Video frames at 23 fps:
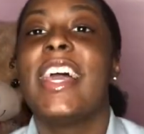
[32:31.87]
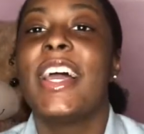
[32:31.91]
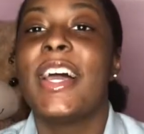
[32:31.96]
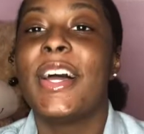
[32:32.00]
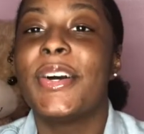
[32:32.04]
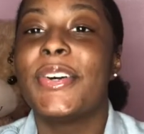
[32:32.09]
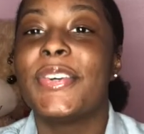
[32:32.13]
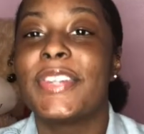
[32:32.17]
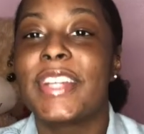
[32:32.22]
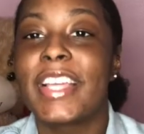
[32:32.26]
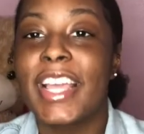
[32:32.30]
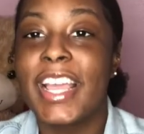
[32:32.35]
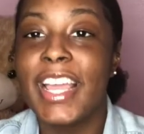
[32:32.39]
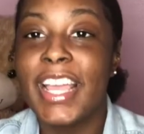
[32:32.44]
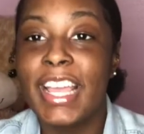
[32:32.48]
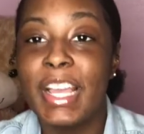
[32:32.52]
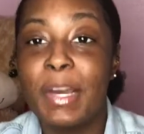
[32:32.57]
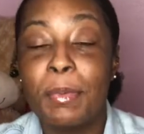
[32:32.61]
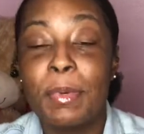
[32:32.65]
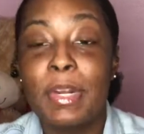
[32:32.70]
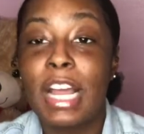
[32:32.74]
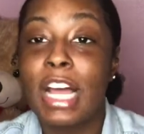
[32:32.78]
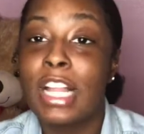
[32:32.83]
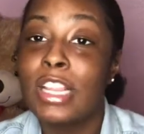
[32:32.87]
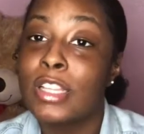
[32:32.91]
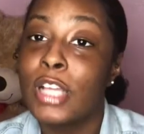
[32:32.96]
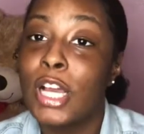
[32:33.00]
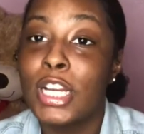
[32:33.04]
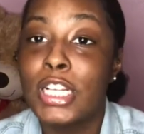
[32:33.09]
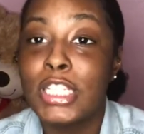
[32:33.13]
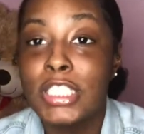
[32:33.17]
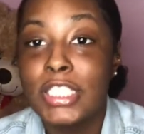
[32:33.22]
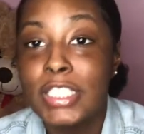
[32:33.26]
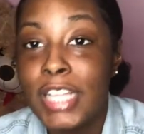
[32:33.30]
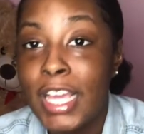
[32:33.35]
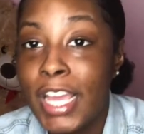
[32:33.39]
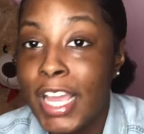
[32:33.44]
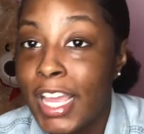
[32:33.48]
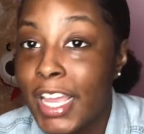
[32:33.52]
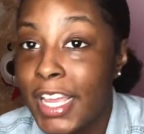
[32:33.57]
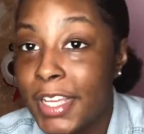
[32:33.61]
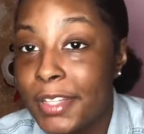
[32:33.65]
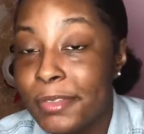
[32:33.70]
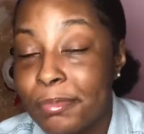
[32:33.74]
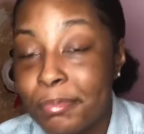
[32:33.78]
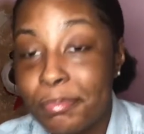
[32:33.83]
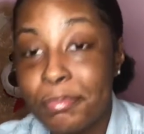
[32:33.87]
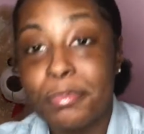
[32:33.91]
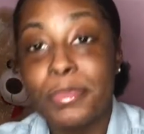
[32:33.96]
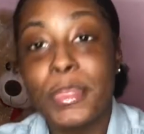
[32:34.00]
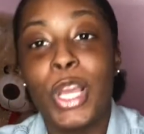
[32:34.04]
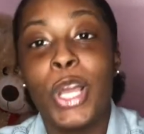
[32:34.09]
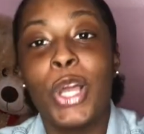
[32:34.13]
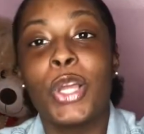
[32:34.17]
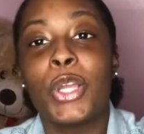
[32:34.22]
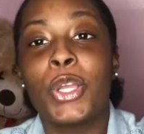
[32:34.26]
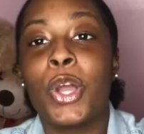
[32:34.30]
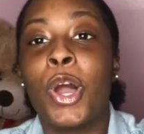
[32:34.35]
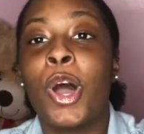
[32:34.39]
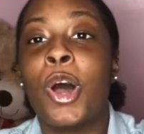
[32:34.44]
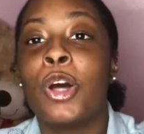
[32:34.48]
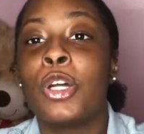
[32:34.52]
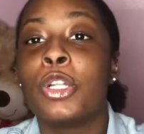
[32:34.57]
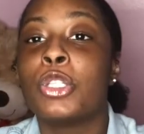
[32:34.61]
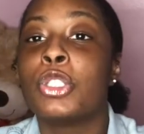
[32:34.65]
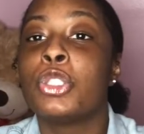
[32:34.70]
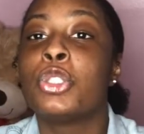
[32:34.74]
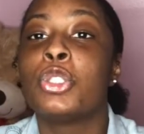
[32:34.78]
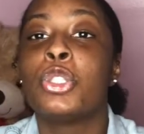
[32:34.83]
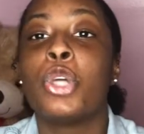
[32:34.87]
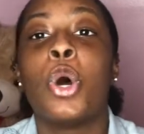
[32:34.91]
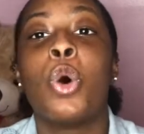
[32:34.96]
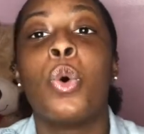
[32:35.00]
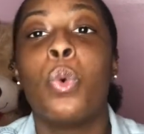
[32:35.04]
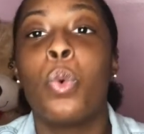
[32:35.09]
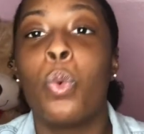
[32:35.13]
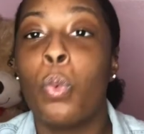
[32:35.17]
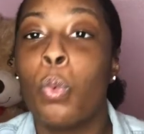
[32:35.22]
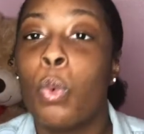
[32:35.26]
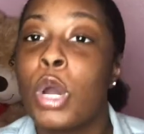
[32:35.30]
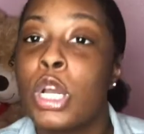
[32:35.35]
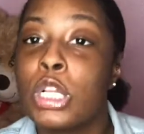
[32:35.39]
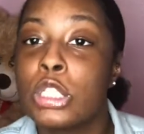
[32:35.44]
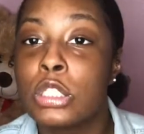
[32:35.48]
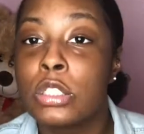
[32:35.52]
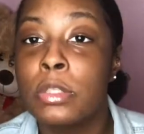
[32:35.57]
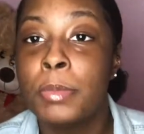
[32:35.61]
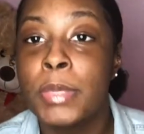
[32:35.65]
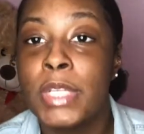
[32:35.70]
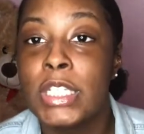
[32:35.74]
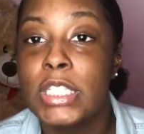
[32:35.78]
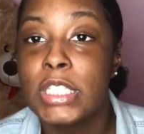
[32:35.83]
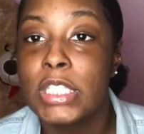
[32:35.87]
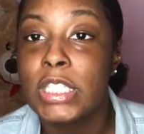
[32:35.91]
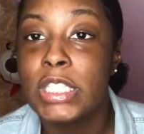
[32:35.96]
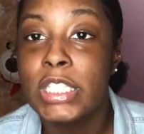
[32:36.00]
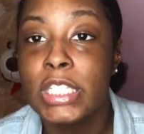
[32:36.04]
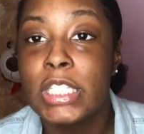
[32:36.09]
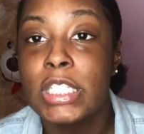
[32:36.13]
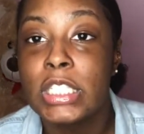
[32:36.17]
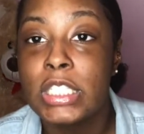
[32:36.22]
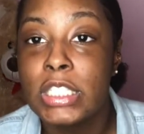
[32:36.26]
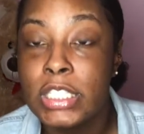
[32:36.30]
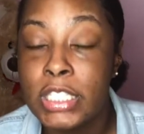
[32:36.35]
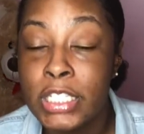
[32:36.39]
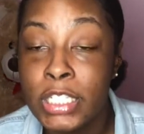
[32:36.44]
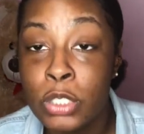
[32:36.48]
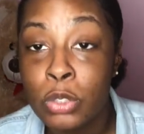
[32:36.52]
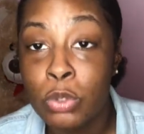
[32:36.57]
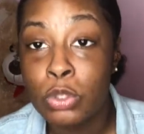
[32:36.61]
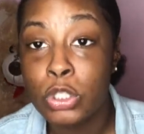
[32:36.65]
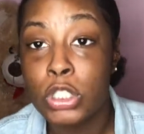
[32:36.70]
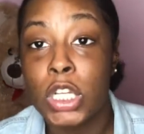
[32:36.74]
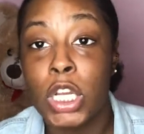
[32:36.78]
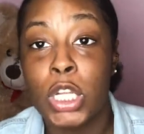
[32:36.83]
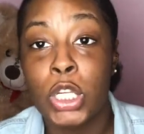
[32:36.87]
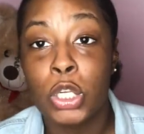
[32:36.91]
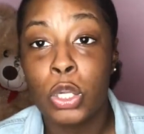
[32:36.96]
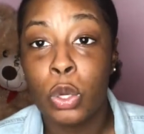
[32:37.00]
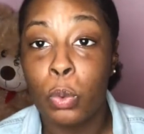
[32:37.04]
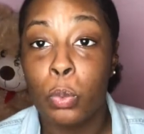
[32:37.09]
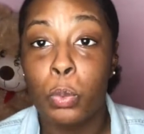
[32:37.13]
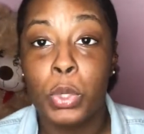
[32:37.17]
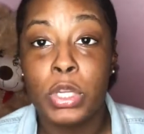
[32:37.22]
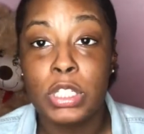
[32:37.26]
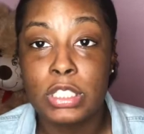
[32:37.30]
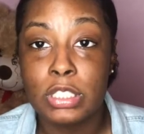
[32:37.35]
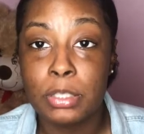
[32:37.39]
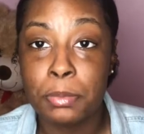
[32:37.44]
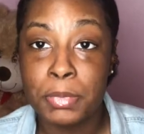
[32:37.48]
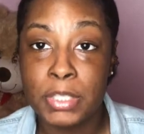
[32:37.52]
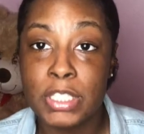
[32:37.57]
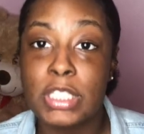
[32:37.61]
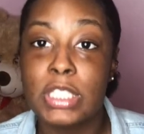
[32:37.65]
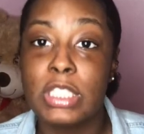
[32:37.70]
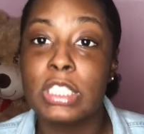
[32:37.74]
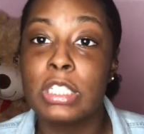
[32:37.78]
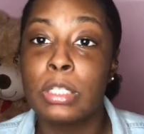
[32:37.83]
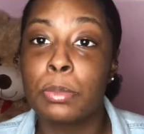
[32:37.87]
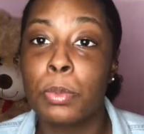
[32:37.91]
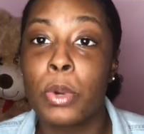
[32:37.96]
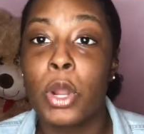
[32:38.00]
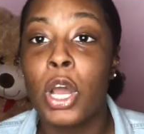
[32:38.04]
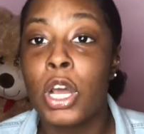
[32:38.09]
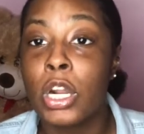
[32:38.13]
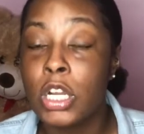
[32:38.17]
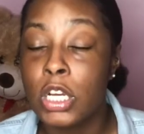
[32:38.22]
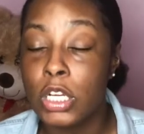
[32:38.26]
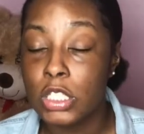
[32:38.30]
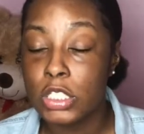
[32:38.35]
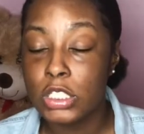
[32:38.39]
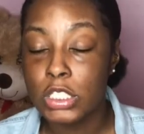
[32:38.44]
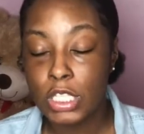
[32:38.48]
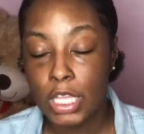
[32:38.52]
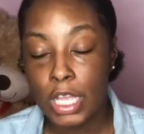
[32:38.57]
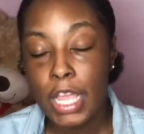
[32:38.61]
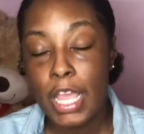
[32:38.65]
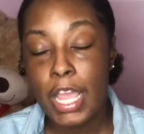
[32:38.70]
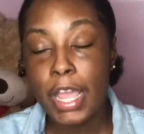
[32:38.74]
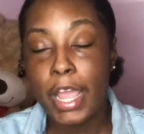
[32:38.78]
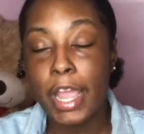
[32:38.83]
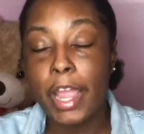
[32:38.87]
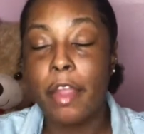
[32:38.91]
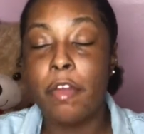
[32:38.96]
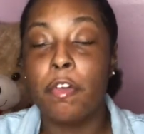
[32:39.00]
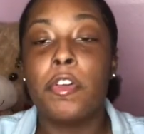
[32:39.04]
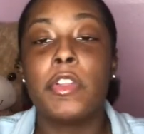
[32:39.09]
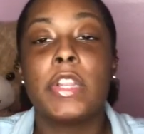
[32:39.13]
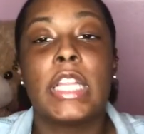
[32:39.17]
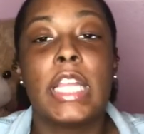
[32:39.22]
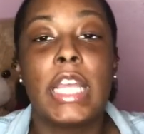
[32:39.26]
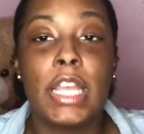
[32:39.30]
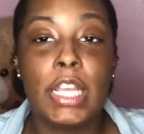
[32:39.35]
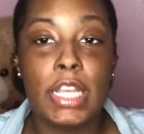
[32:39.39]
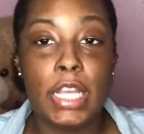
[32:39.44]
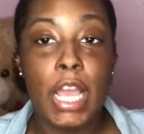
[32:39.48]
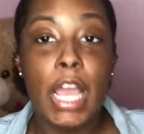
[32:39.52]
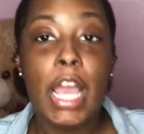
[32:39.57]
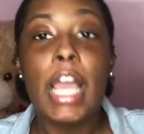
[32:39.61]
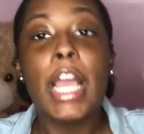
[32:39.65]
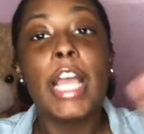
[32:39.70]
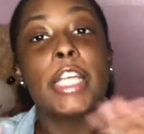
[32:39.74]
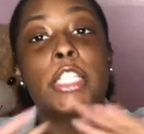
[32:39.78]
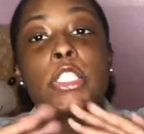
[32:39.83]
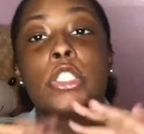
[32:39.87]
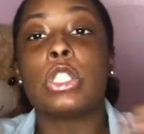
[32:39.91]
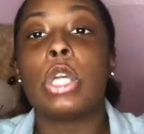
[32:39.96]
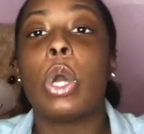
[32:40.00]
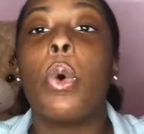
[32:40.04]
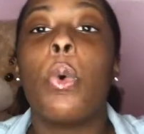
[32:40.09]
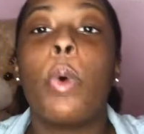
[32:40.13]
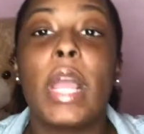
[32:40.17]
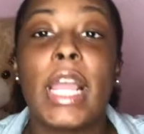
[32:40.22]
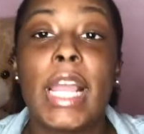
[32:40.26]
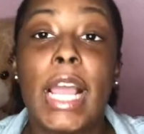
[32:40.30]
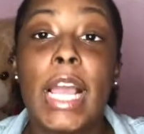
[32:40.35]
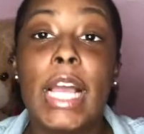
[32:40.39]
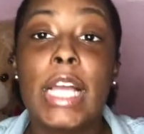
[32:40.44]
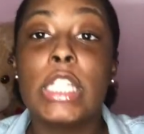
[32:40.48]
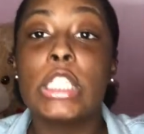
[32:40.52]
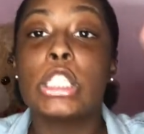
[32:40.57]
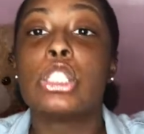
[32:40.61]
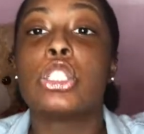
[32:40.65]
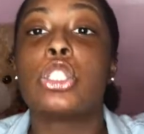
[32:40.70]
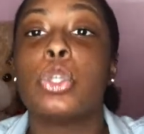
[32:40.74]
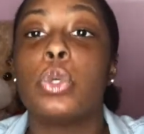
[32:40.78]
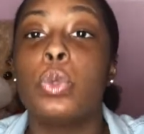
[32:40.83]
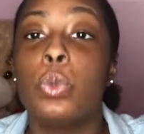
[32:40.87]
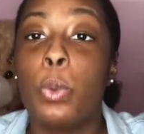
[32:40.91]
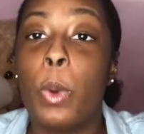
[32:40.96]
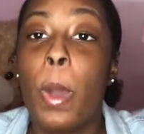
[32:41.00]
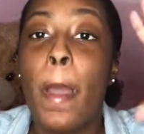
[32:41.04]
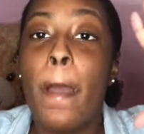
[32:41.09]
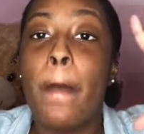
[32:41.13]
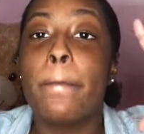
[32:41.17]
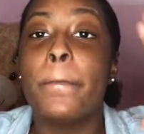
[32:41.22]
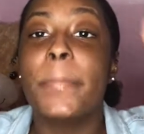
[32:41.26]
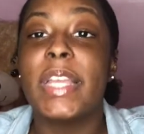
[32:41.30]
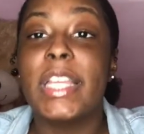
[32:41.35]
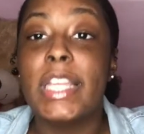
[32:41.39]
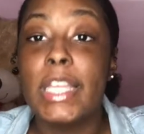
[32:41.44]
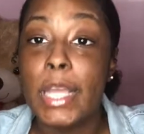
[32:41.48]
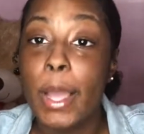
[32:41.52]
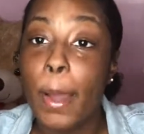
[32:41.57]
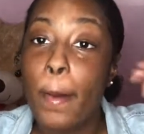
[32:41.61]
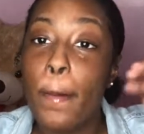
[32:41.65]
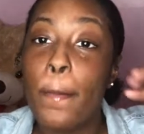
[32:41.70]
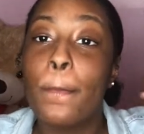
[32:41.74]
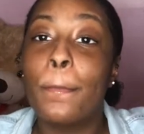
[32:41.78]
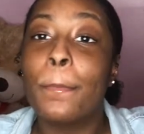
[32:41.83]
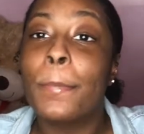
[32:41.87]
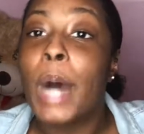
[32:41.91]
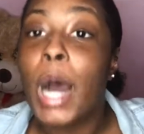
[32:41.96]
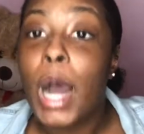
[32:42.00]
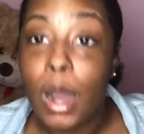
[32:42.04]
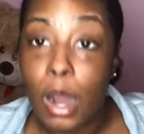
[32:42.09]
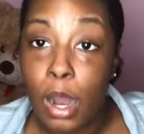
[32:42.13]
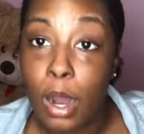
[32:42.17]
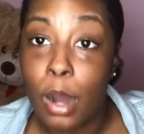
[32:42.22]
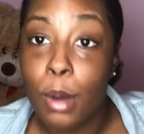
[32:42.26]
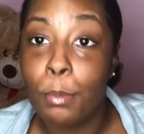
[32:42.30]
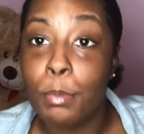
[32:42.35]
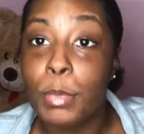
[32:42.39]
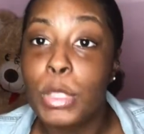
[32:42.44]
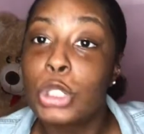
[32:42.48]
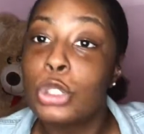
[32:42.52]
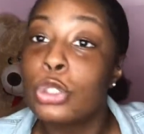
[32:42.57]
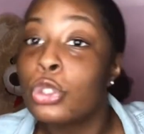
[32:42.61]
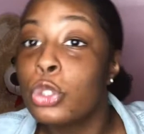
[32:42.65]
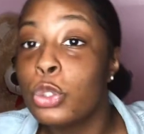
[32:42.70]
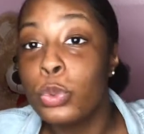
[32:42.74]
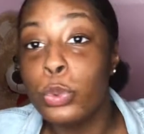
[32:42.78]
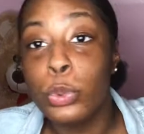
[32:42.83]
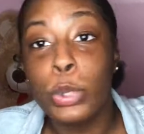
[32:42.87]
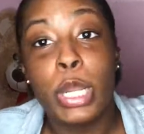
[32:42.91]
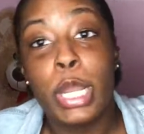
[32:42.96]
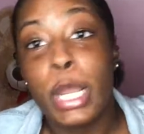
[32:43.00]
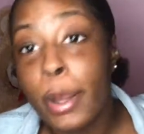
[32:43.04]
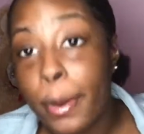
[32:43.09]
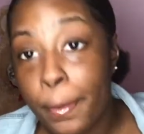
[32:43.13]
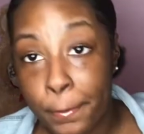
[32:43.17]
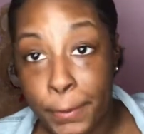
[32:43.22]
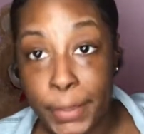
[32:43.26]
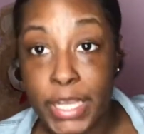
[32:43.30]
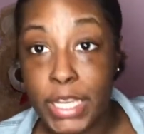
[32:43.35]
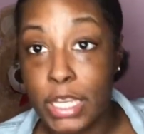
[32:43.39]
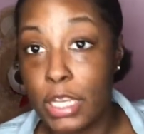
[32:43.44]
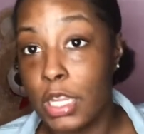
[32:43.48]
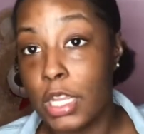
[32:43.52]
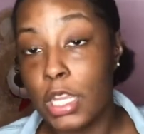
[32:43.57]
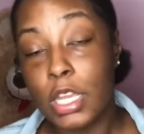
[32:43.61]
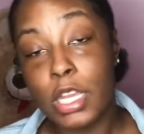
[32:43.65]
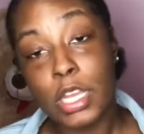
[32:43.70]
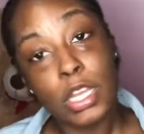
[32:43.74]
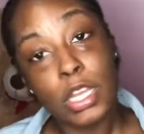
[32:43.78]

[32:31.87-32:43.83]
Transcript: Okay, and when I launch that, y'all don't want to miss these deals. Y'all don't want to miss these products. Everything is going to be bomb. Do you hear me?